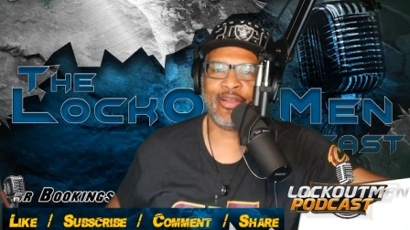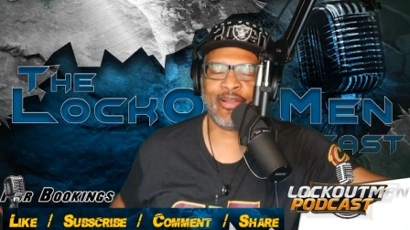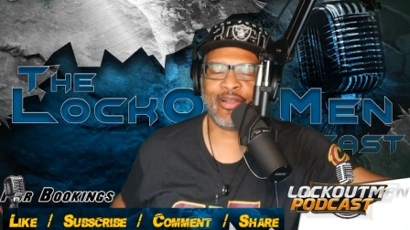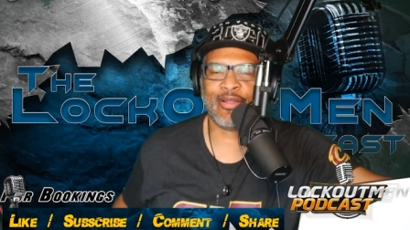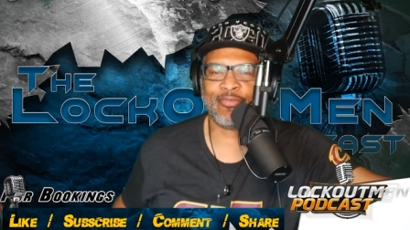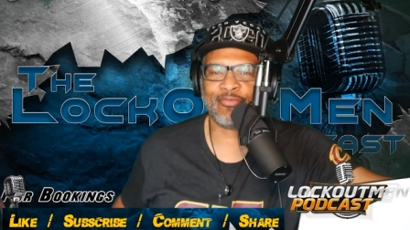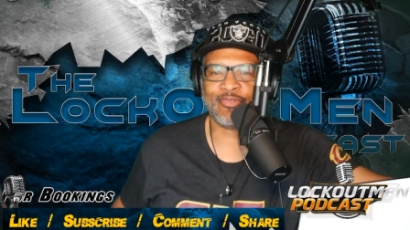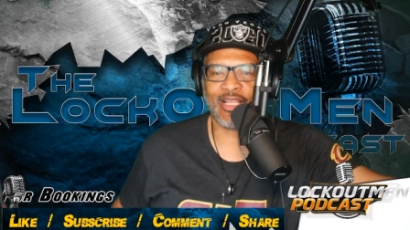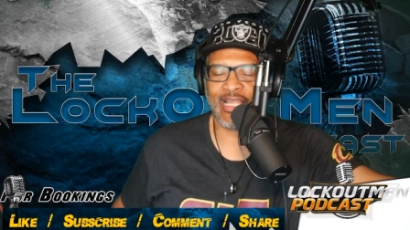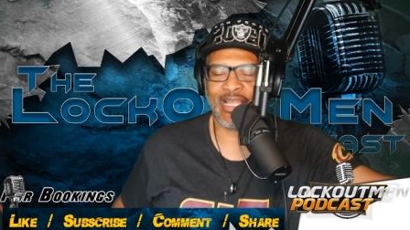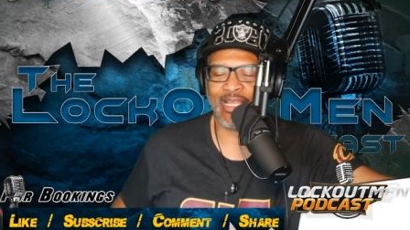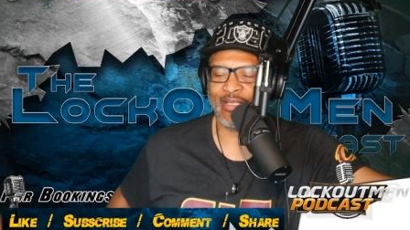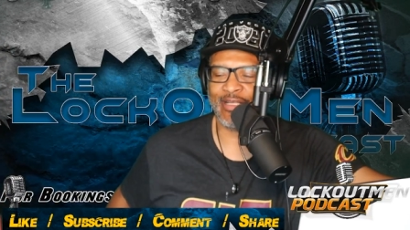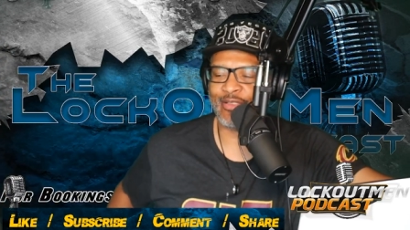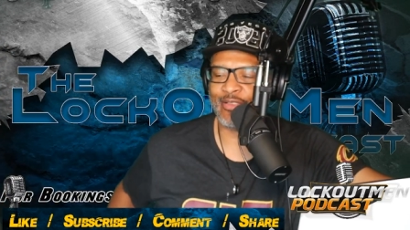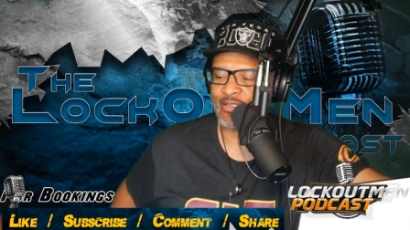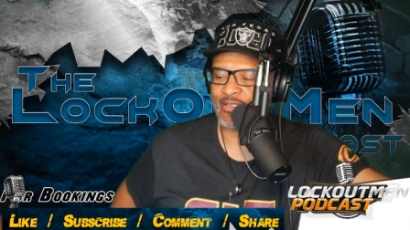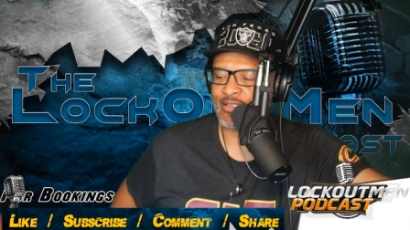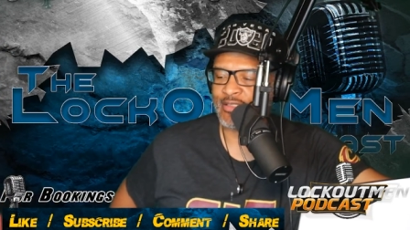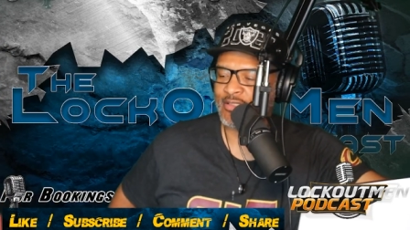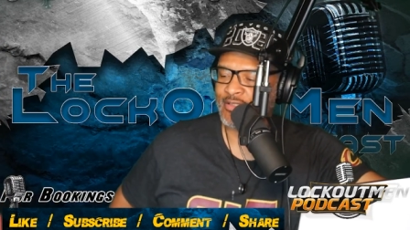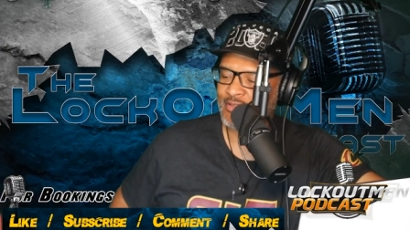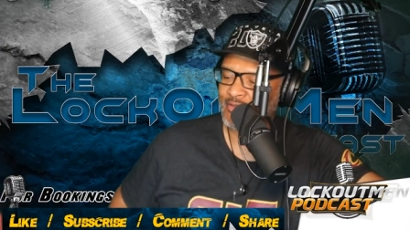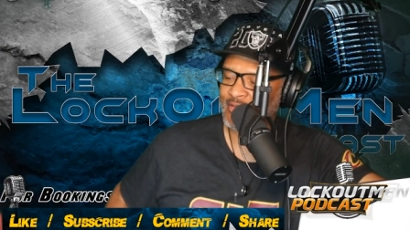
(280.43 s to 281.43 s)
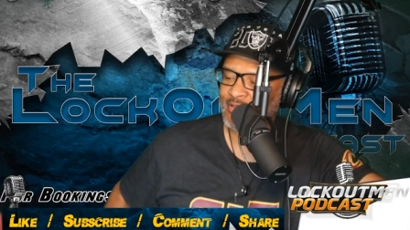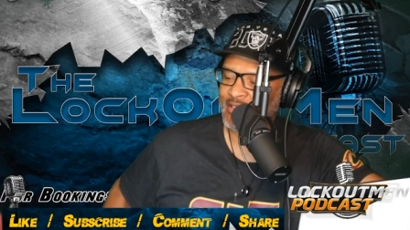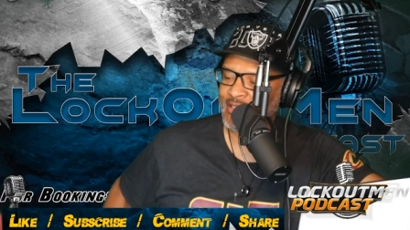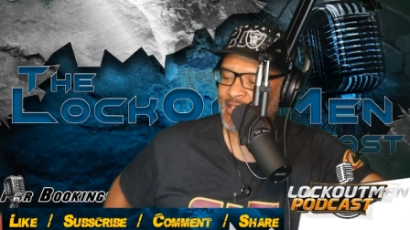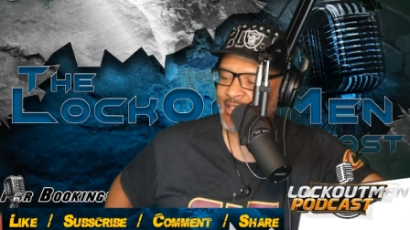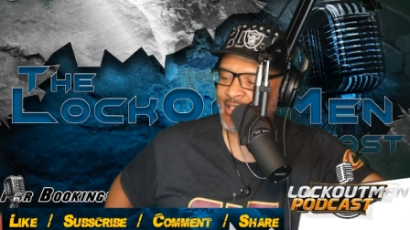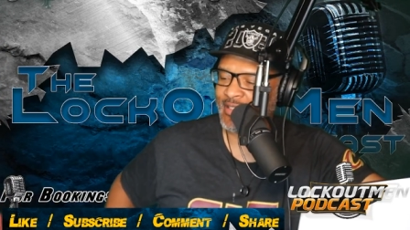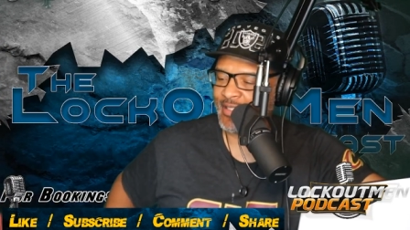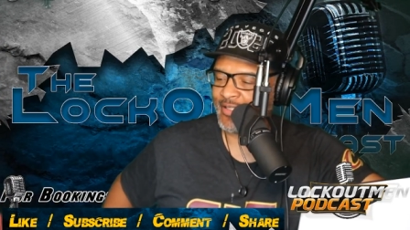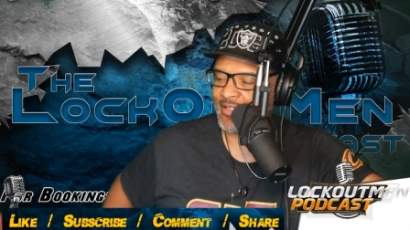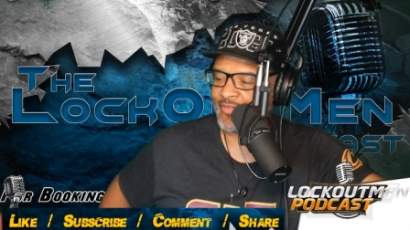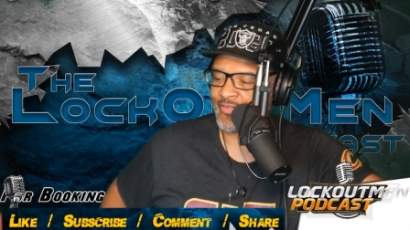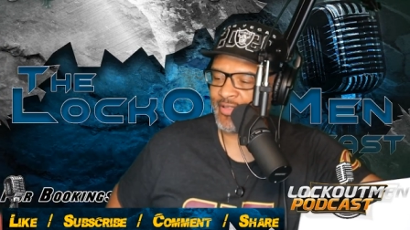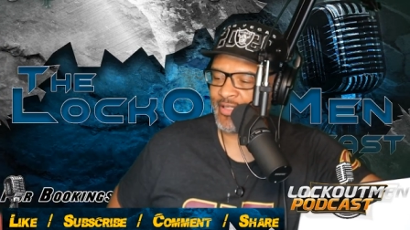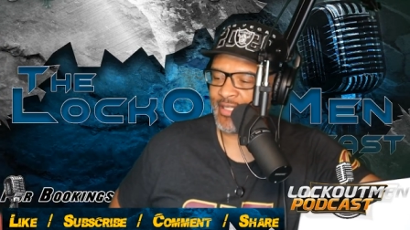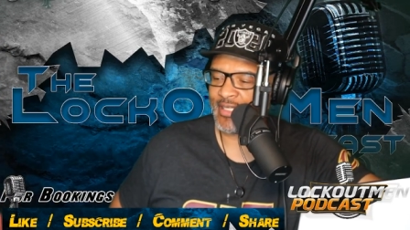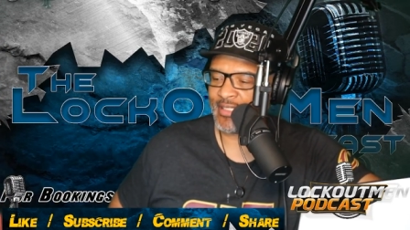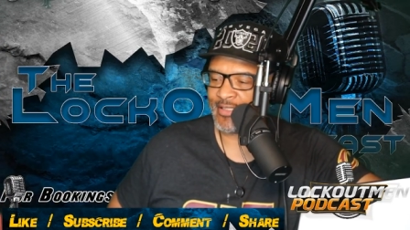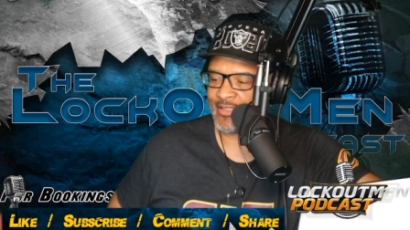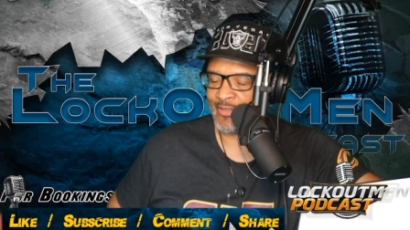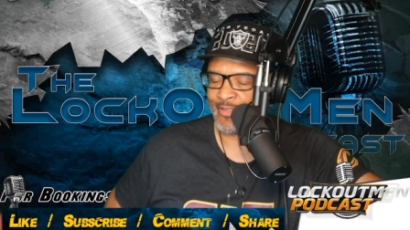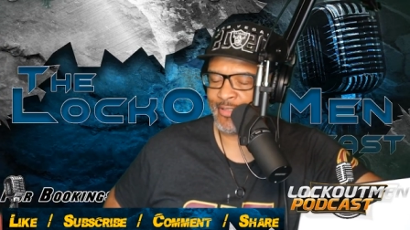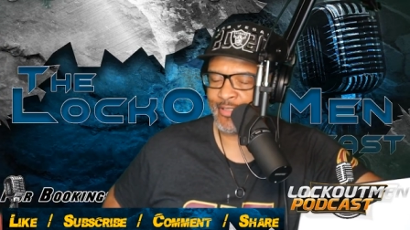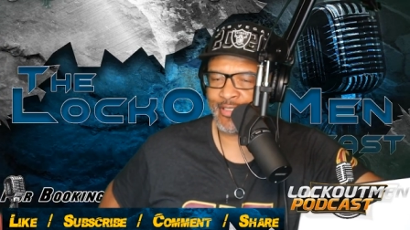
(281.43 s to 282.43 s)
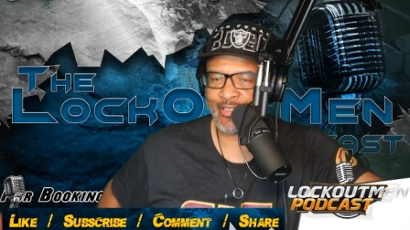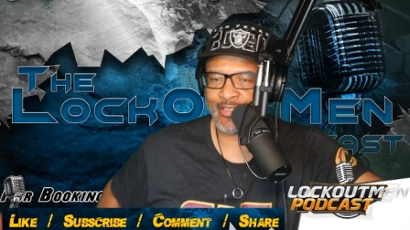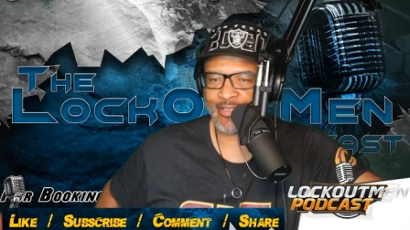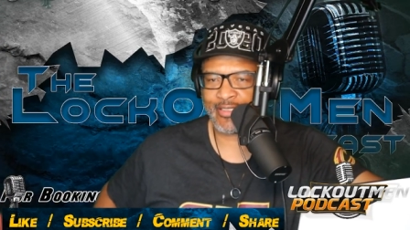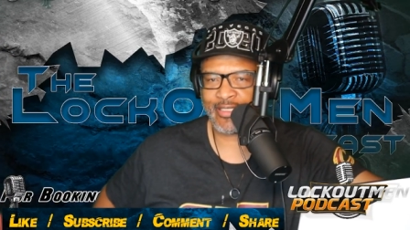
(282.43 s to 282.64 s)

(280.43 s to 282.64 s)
and I'm like, oh, okay, that's not good.